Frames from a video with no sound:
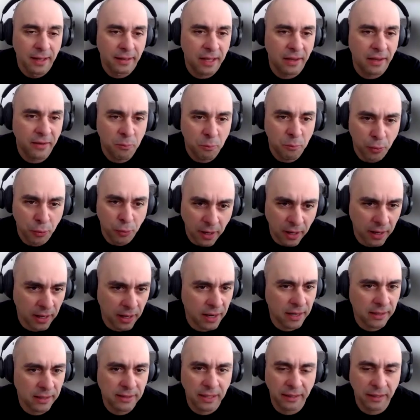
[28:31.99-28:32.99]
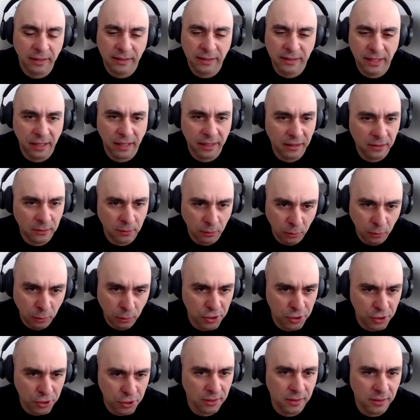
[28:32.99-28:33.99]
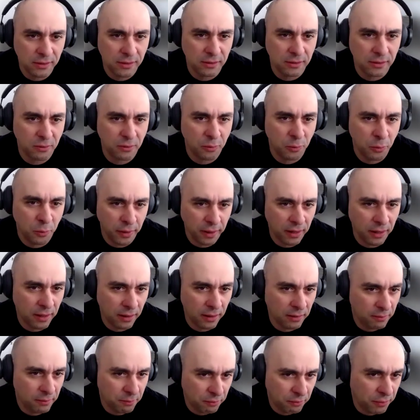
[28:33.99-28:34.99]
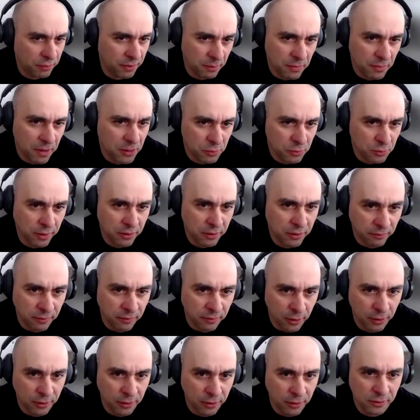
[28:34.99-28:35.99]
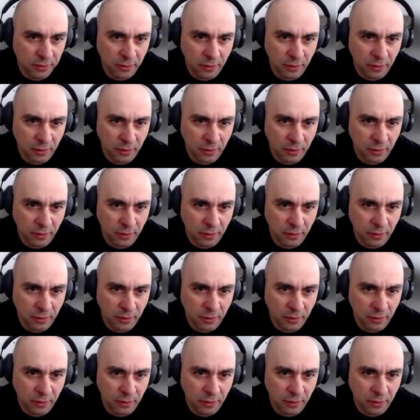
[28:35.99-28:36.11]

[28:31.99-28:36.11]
They're having products and they're selling solutions with pretty much what you've learned.